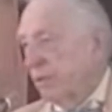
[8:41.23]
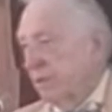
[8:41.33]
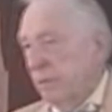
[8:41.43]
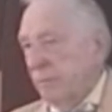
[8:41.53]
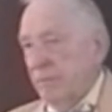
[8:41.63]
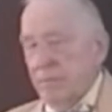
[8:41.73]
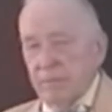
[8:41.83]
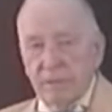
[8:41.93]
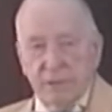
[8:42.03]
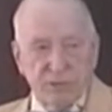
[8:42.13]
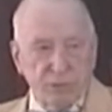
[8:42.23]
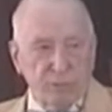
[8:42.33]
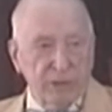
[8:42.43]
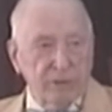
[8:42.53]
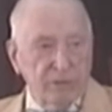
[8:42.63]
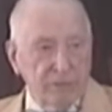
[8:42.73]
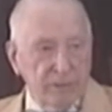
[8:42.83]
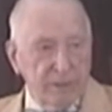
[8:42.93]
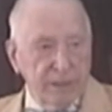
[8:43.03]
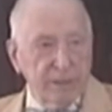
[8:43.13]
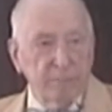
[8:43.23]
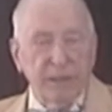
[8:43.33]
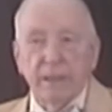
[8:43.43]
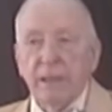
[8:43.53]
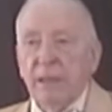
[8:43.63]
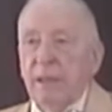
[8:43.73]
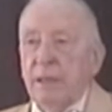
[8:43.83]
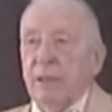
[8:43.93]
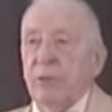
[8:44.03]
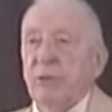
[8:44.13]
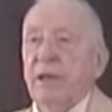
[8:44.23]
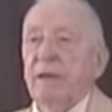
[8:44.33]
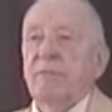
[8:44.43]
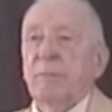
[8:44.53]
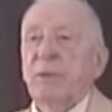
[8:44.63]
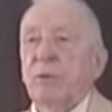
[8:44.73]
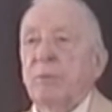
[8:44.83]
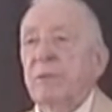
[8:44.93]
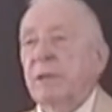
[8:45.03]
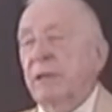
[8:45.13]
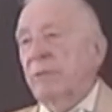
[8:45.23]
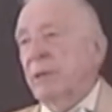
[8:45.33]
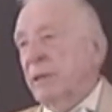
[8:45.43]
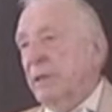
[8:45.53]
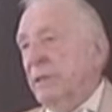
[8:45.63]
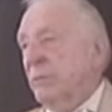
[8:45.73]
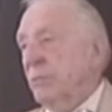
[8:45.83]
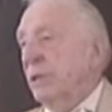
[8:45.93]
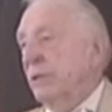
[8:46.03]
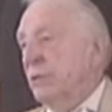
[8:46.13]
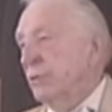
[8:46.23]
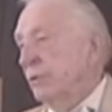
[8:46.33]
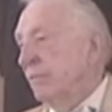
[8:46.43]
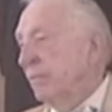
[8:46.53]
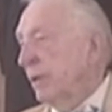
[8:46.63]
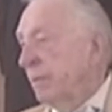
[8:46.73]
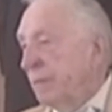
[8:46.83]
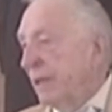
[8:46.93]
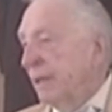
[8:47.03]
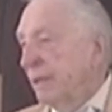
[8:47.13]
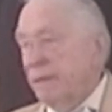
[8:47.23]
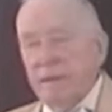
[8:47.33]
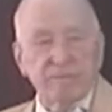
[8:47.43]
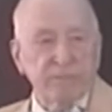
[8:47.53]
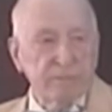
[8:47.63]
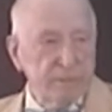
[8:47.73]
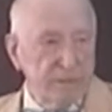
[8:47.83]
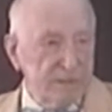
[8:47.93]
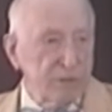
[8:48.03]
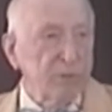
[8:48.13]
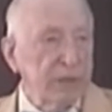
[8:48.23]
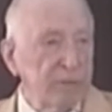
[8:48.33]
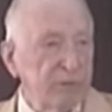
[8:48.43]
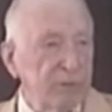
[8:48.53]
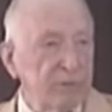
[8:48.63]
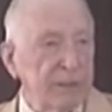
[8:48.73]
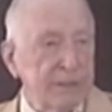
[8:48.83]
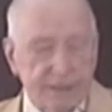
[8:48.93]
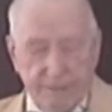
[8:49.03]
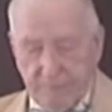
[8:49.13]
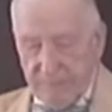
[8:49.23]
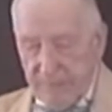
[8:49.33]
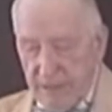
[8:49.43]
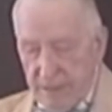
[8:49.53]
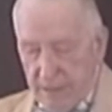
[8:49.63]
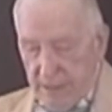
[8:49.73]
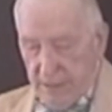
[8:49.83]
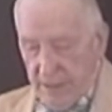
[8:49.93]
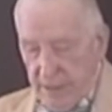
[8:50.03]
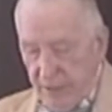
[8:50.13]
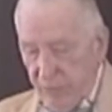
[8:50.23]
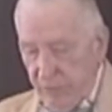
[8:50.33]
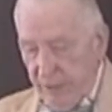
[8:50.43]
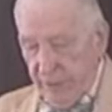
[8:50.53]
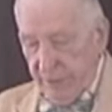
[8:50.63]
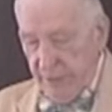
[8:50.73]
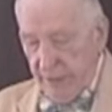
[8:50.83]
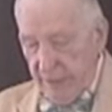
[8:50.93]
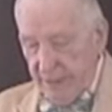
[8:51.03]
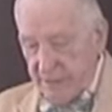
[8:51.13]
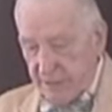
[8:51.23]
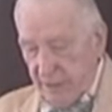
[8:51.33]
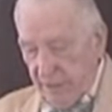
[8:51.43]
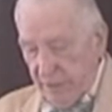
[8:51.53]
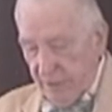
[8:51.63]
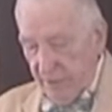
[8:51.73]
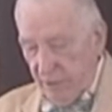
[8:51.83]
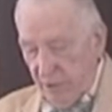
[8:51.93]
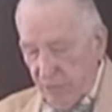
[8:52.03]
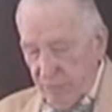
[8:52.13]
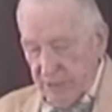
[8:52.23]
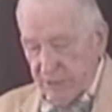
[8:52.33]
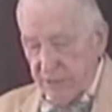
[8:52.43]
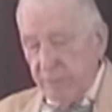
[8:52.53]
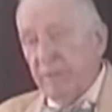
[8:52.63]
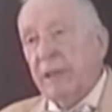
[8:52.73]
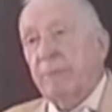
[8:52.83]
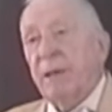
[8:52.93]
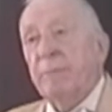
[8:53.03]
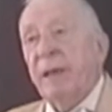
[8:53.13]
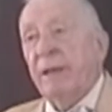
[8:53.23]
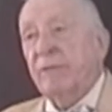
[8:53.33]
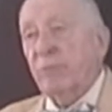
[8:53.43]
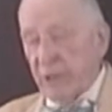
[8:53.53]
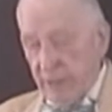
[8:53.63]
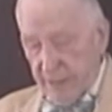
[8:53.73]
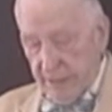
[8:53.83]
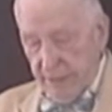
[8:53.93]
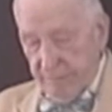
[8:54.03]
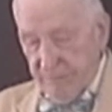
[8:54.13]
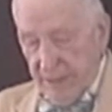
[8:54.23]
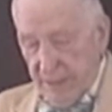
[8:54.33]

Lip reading: the historical thing, but I do have a poem that I would like to read to you, if I may, if it's okay with you, Nancy. I do not ask God always to make my pathway light.